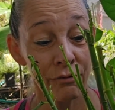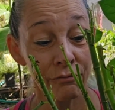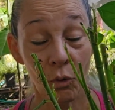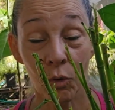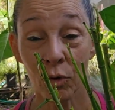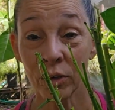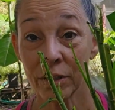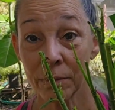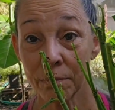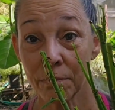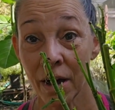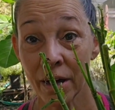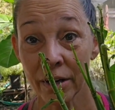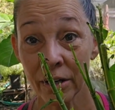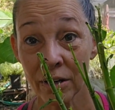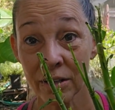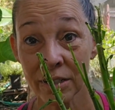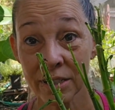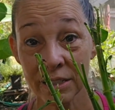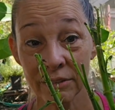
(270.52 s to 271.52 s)
for the
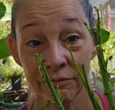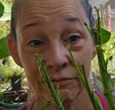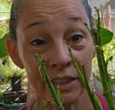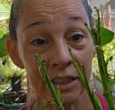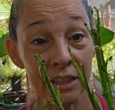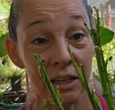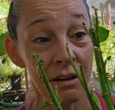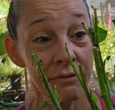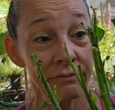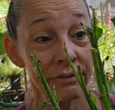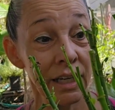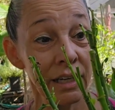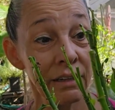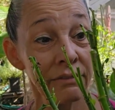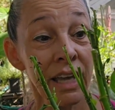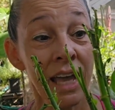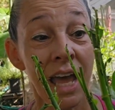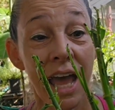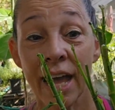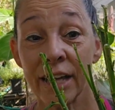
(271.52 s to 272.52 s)
monarchs to feed off of,
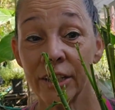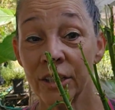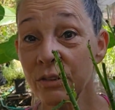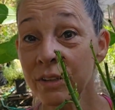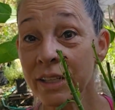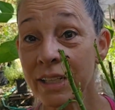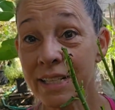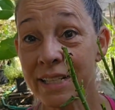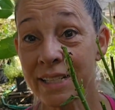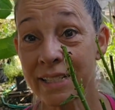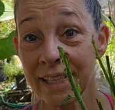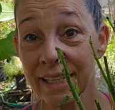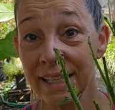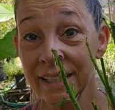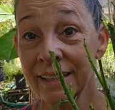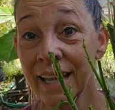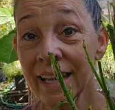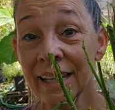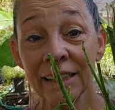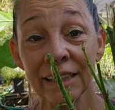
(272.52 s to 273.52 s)
and you can see
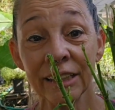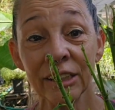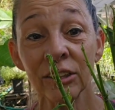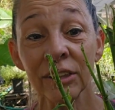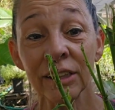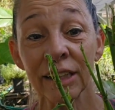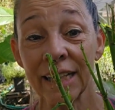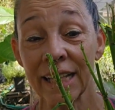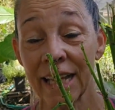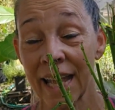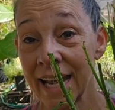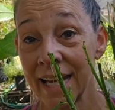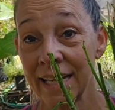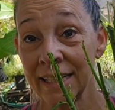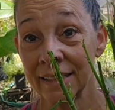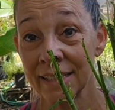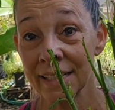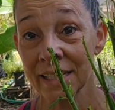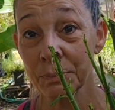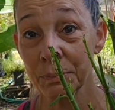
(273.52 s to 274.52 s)
they literally ate
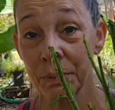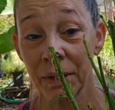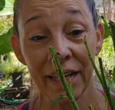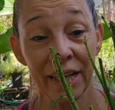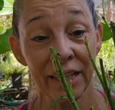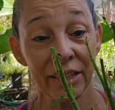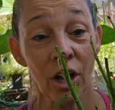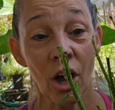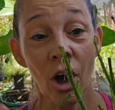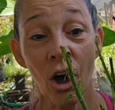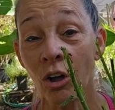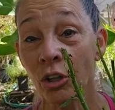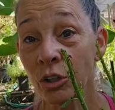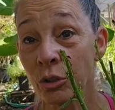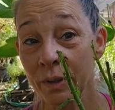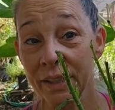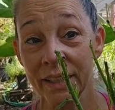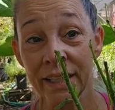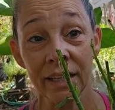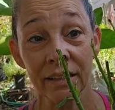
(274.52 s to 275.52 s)
this plant all the
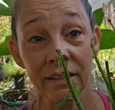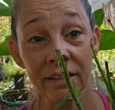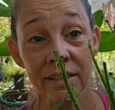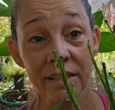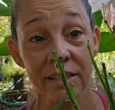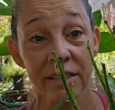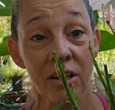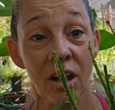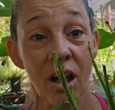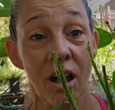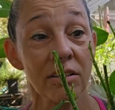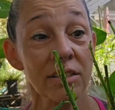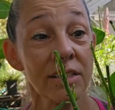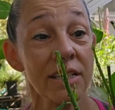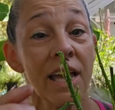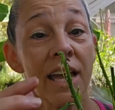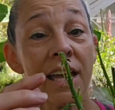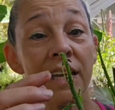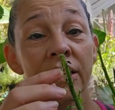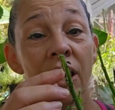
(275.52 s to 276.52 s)
way down to the stalks.
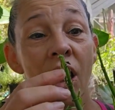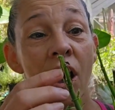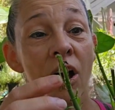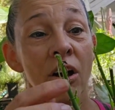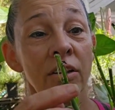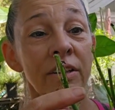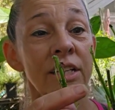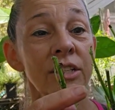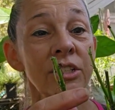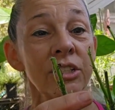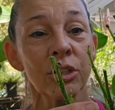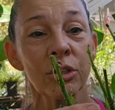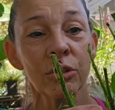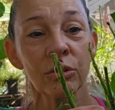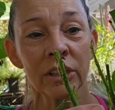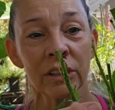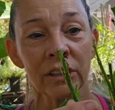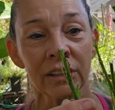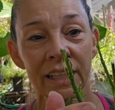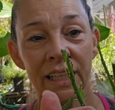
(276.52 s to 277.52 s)
Now all these new
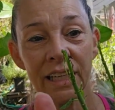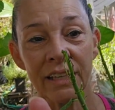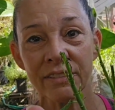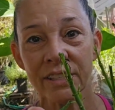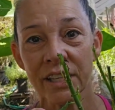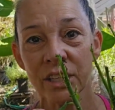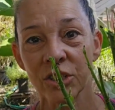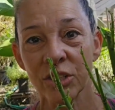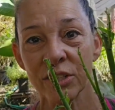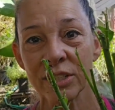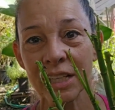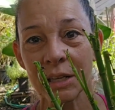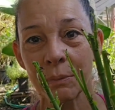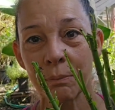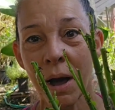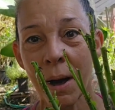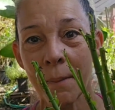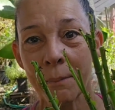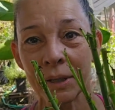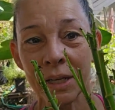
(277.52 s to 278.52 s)
little leaves that you see
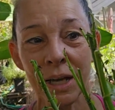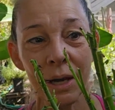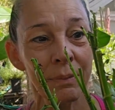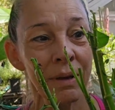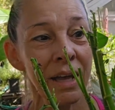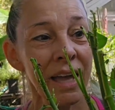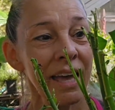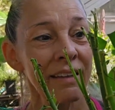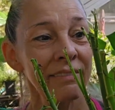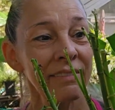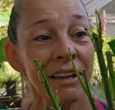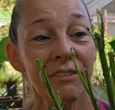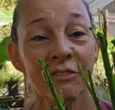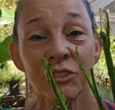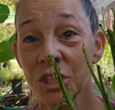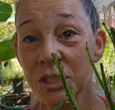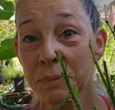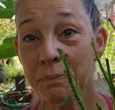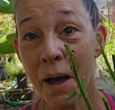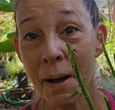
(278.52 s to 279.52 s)
popping up, they've
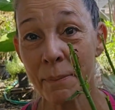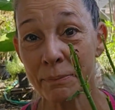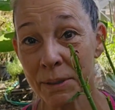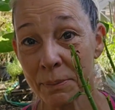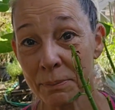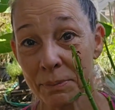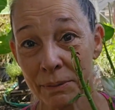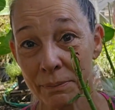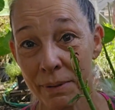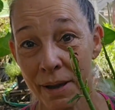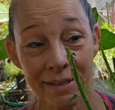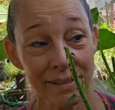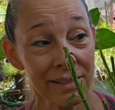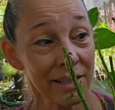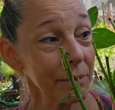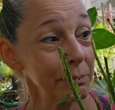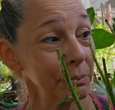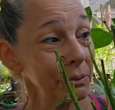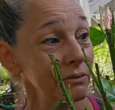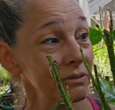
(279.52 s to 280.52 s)
just popped up in the past
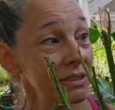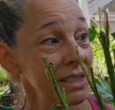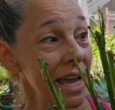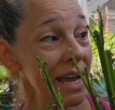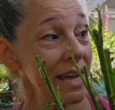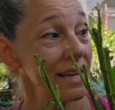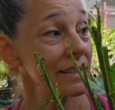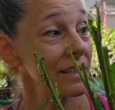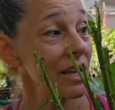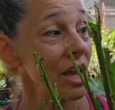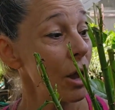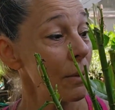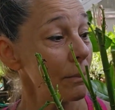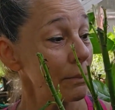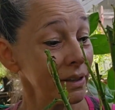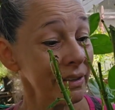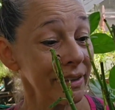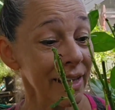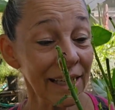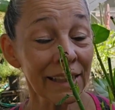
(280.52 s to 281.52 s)
couple of days,
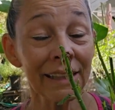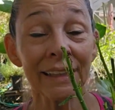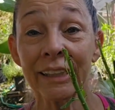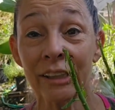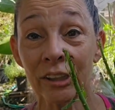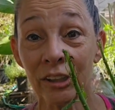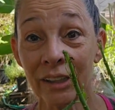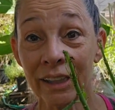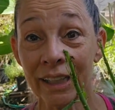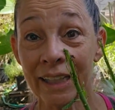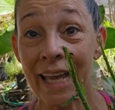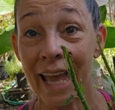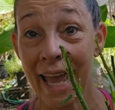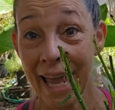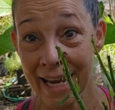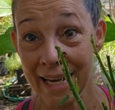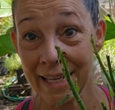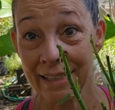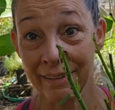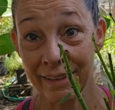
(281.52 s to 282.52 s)
but they literally
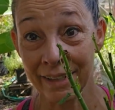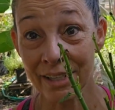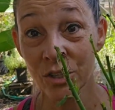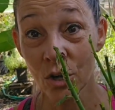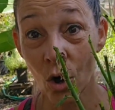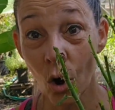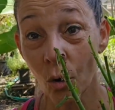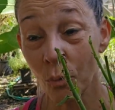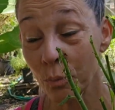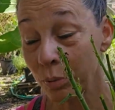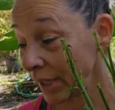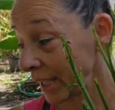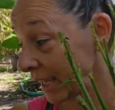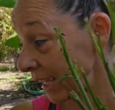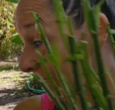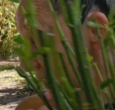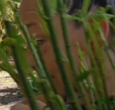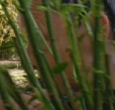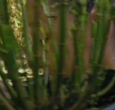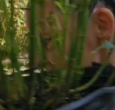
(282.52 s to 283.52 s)
ate this whole
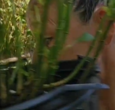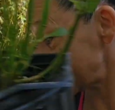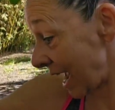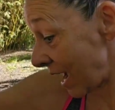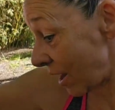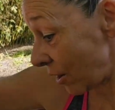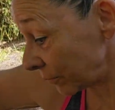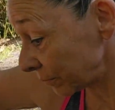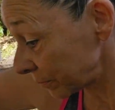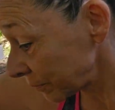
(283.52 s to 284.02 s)
plant down.